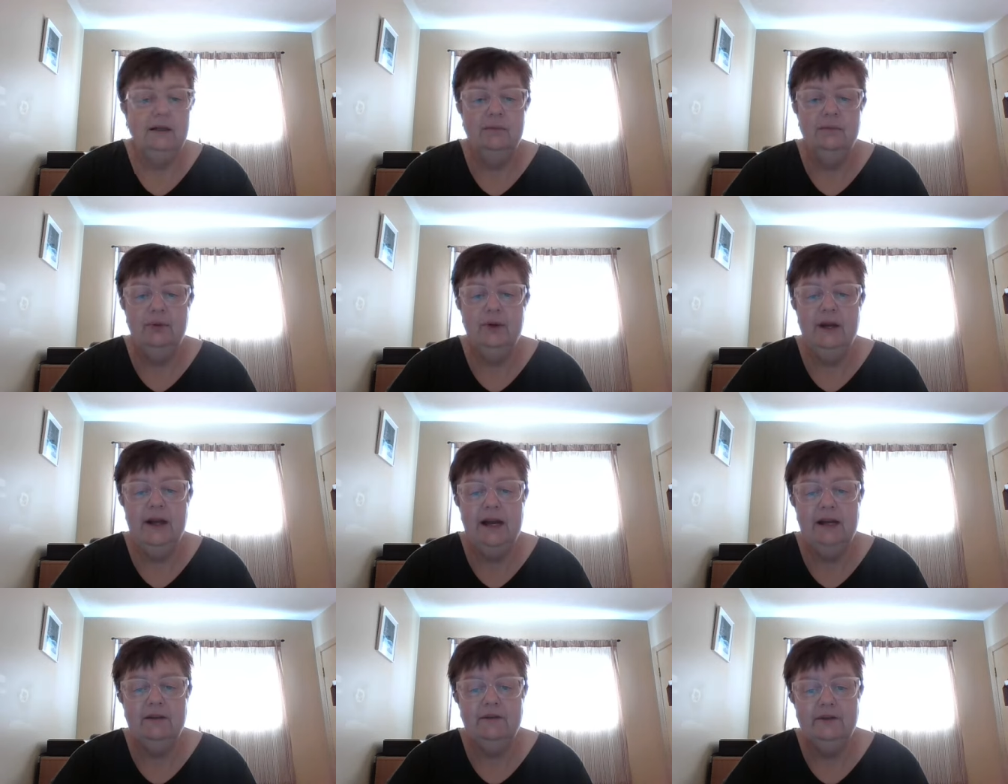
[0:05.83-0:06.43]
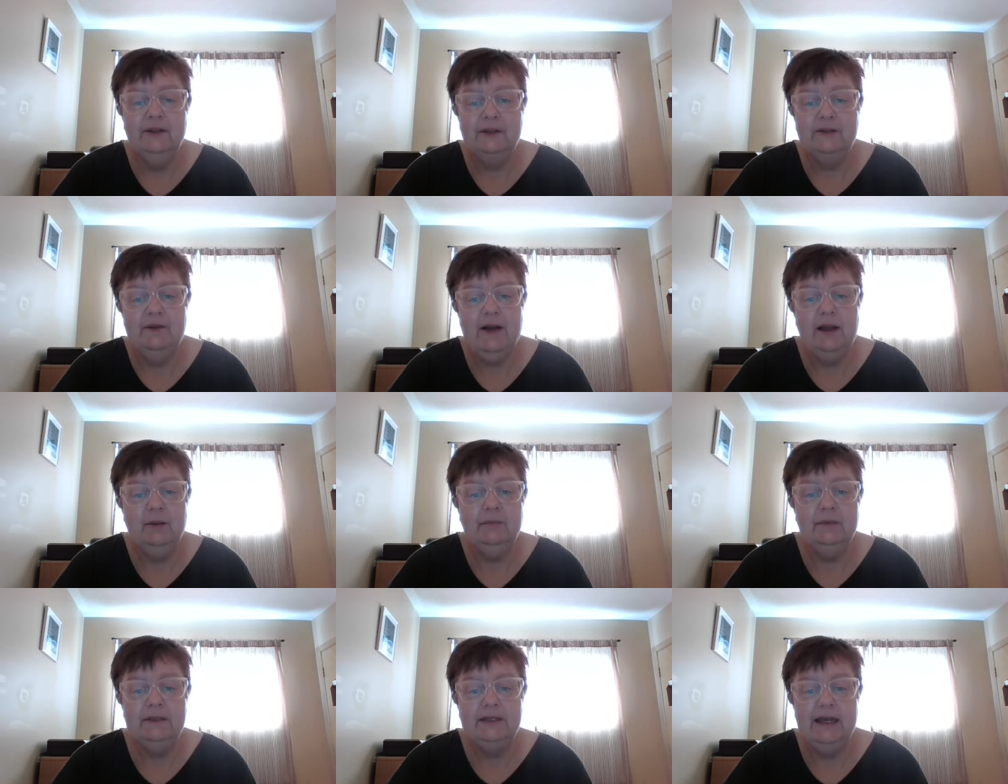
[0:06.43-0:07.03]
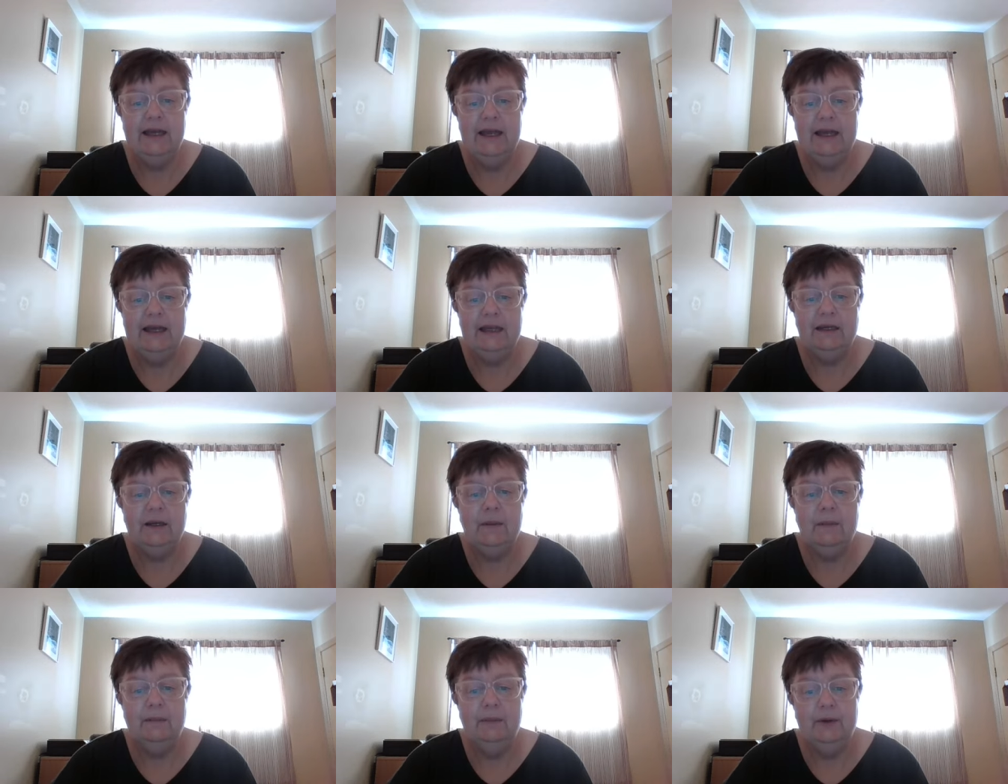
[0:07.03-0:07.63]
Prenatal Development
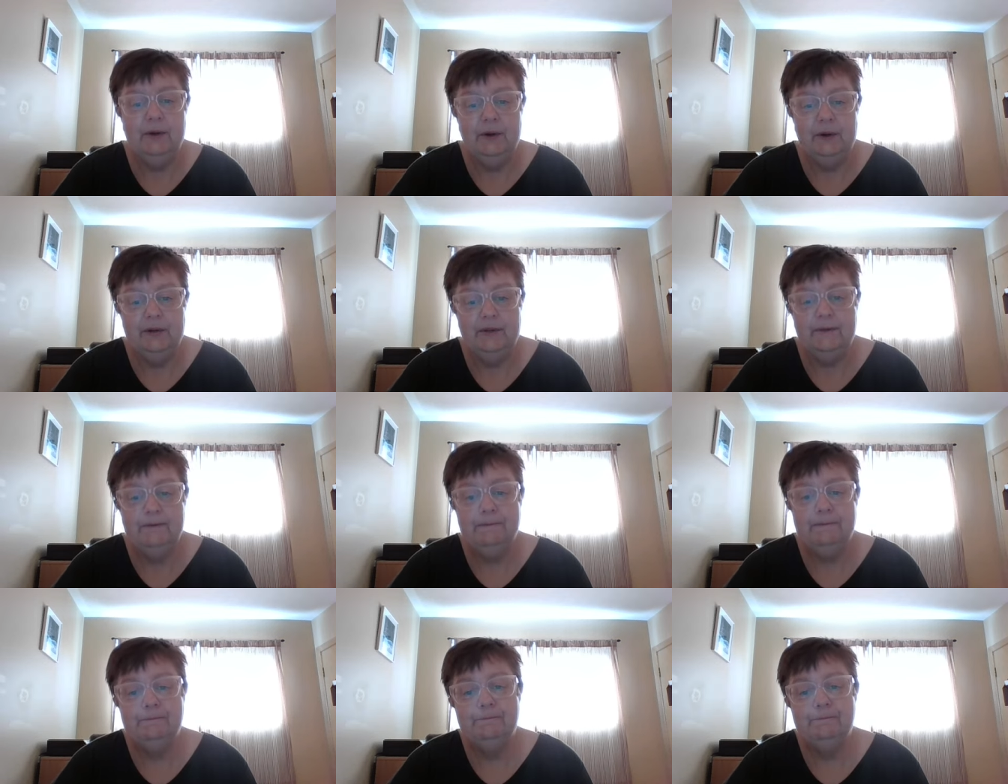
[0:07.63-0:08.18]
and Birth.